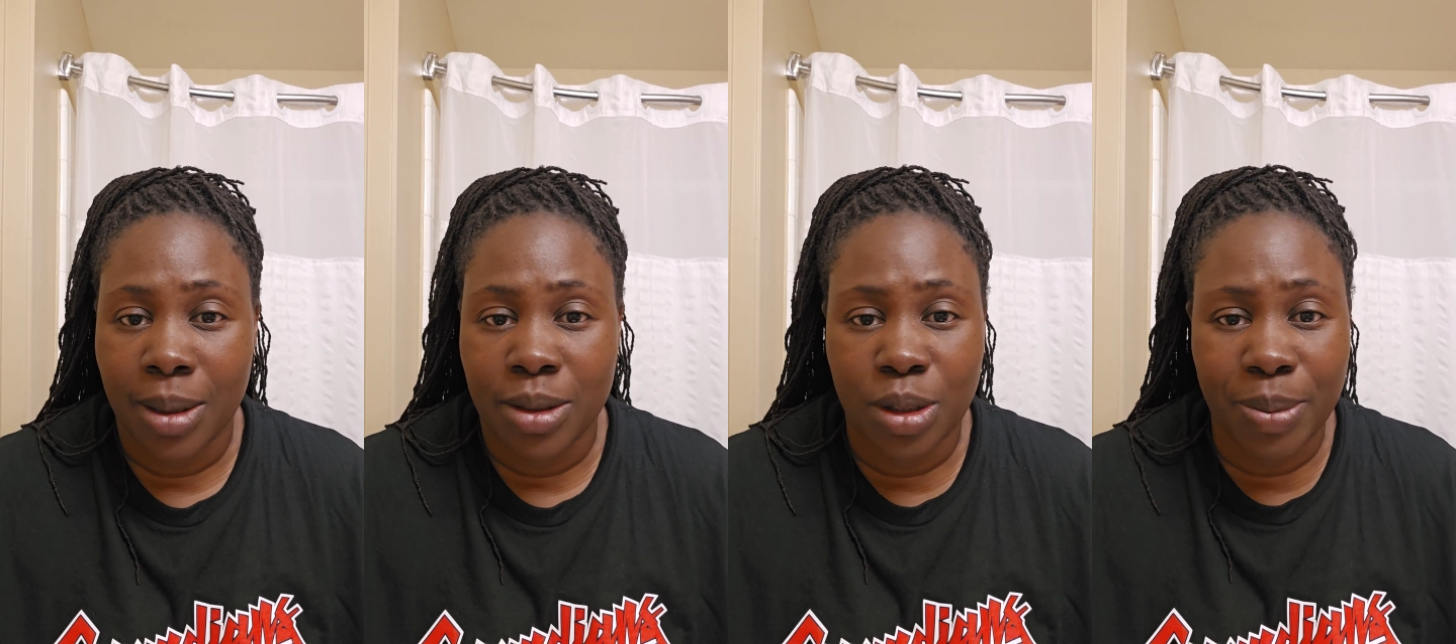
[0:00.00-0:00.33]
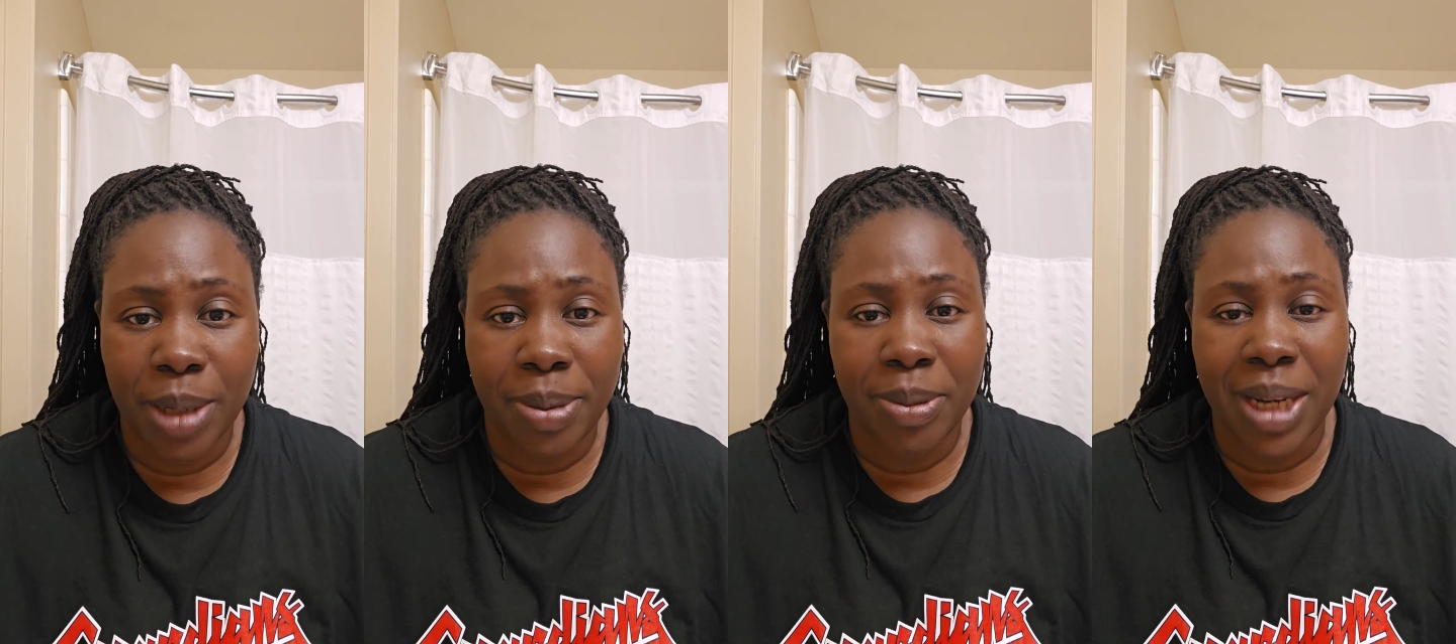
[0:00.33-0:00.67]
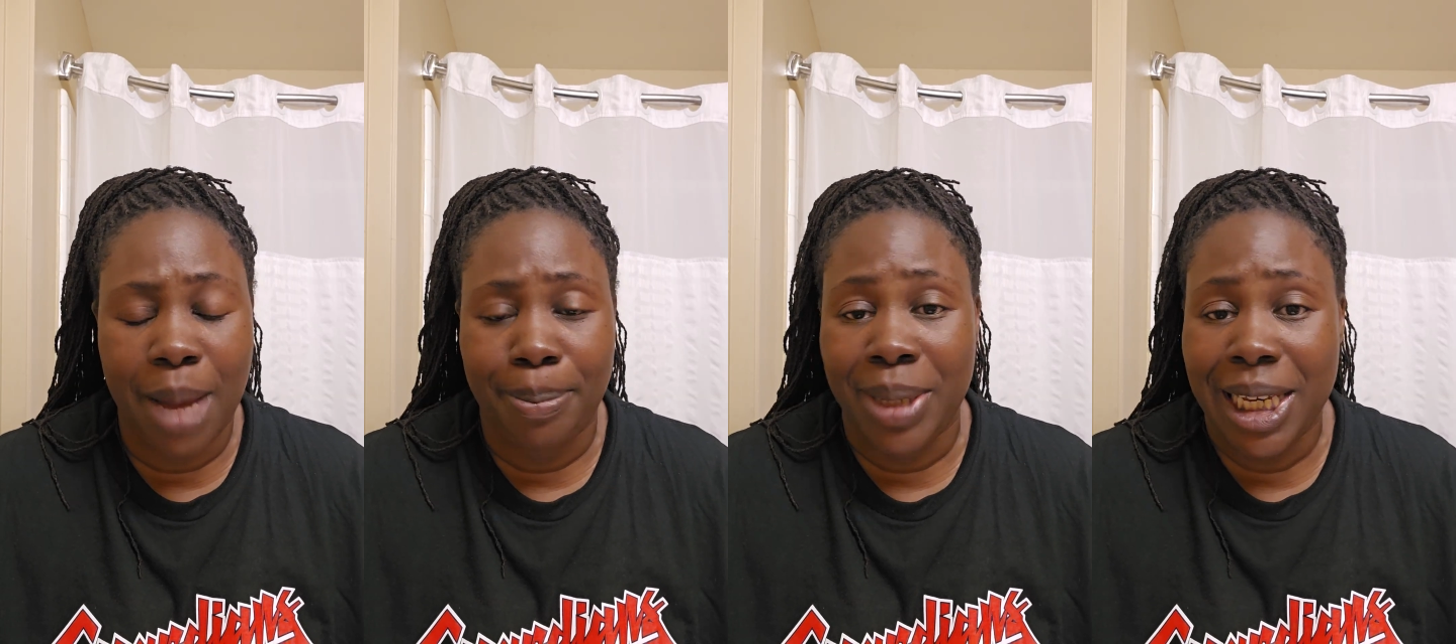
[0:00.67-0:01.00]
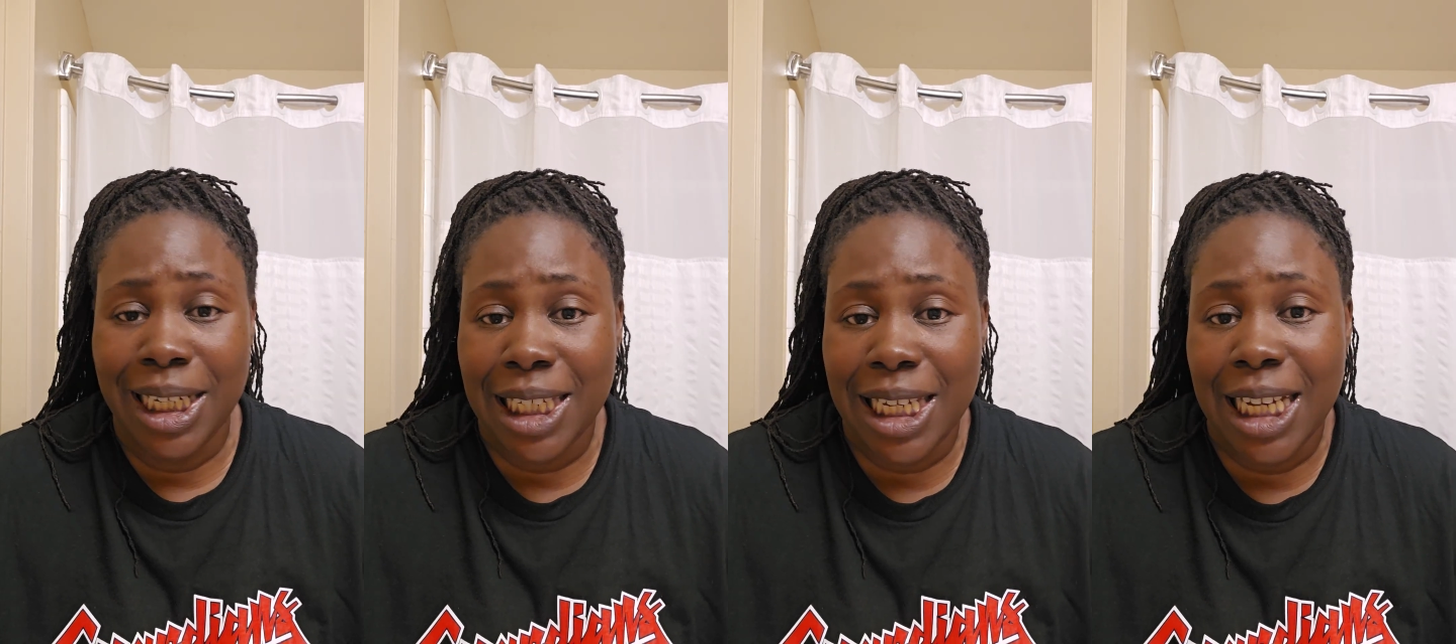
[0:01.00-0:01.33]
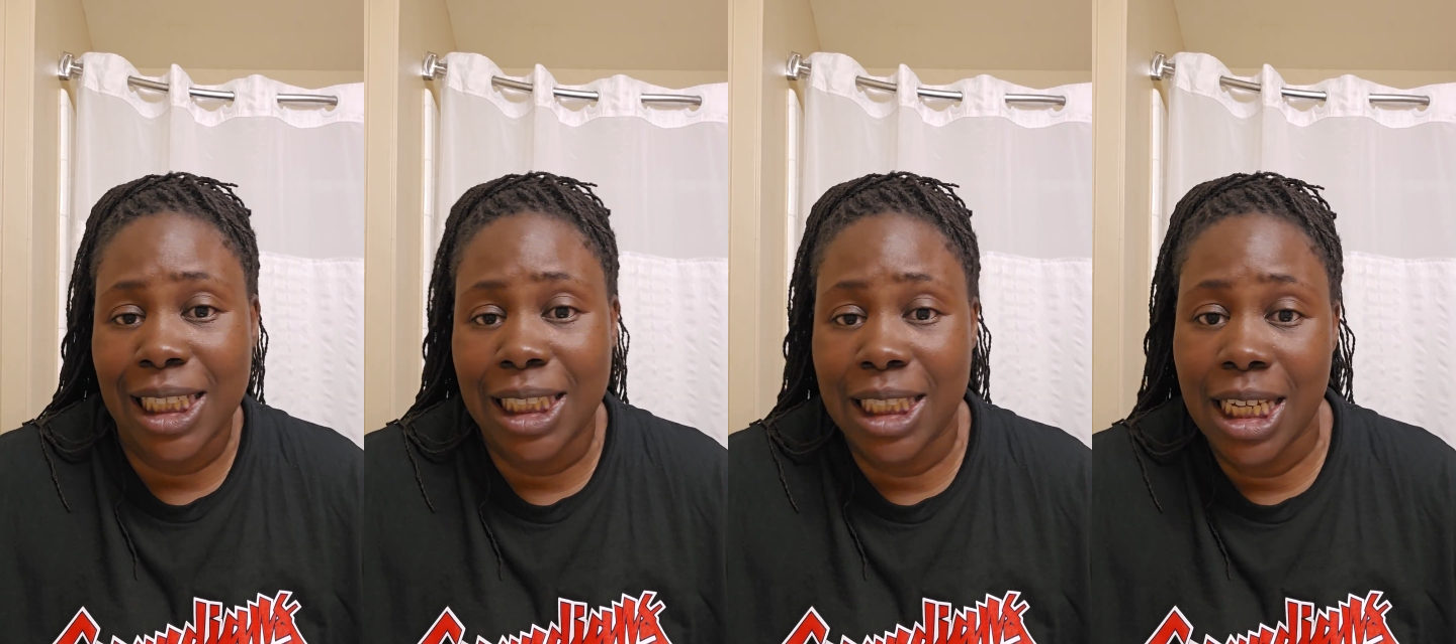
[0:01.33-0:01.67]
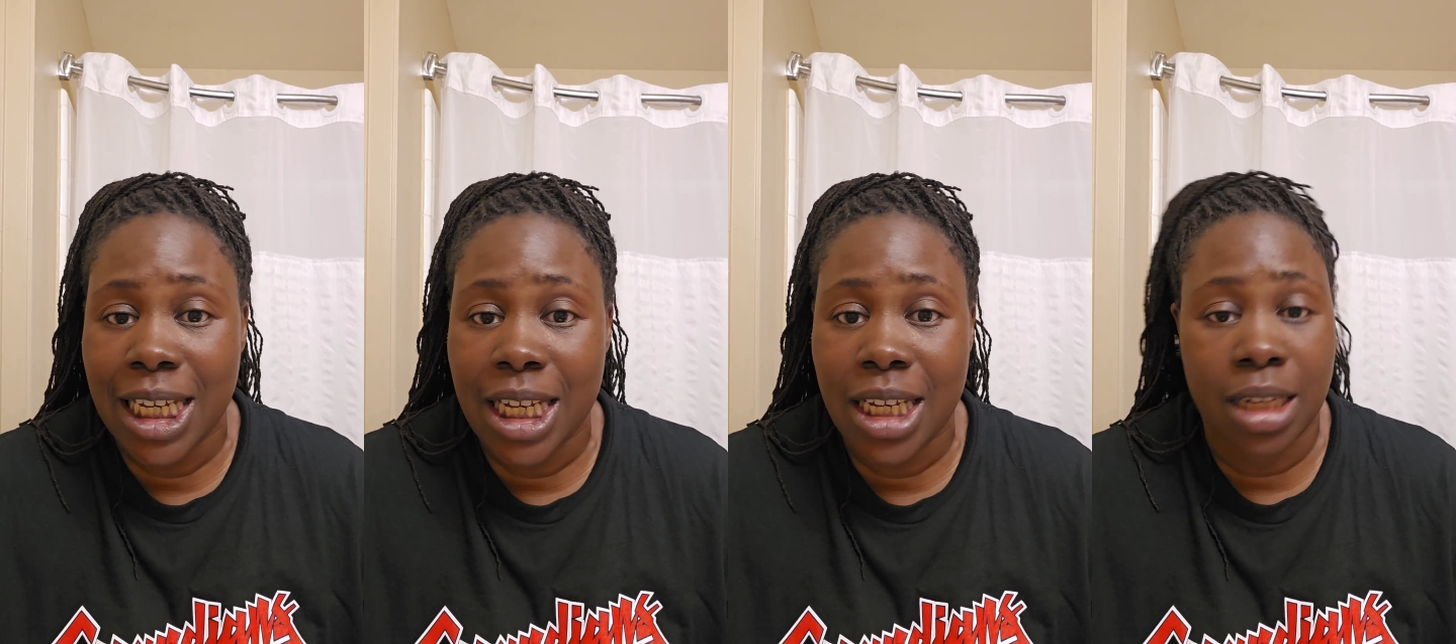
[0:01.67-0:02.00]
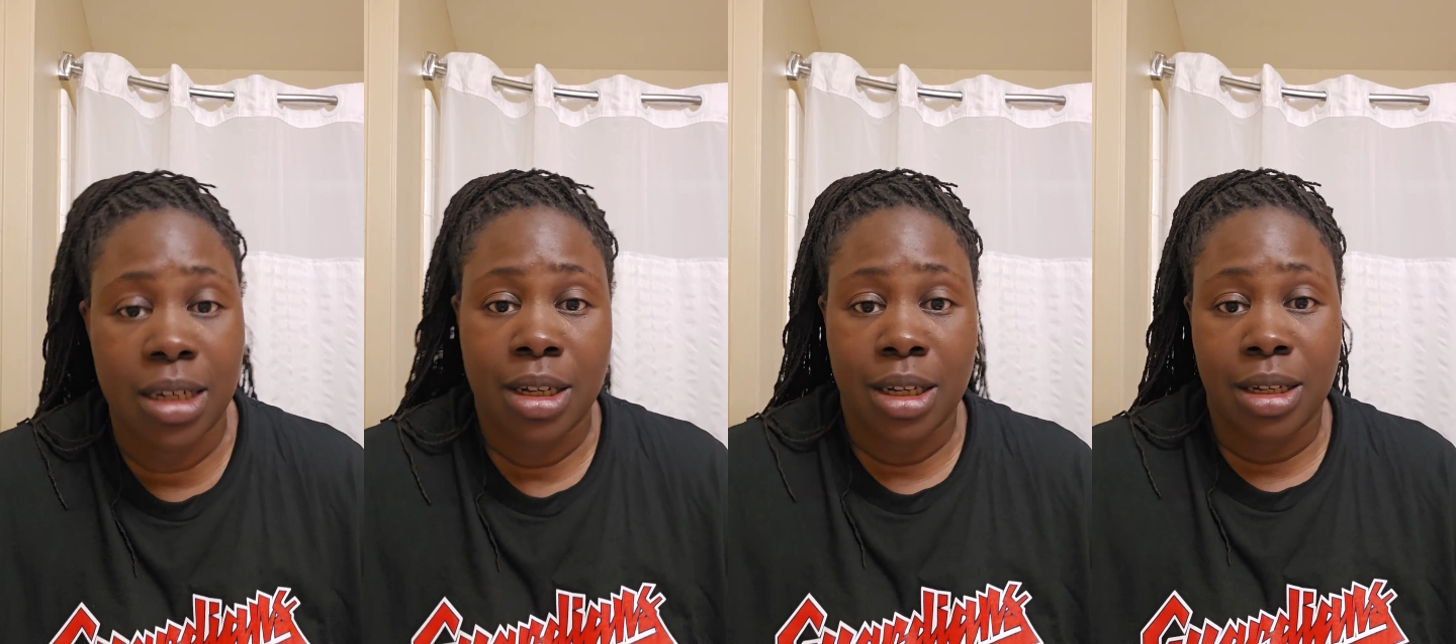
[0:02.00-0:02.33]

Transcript: So many people got PTSD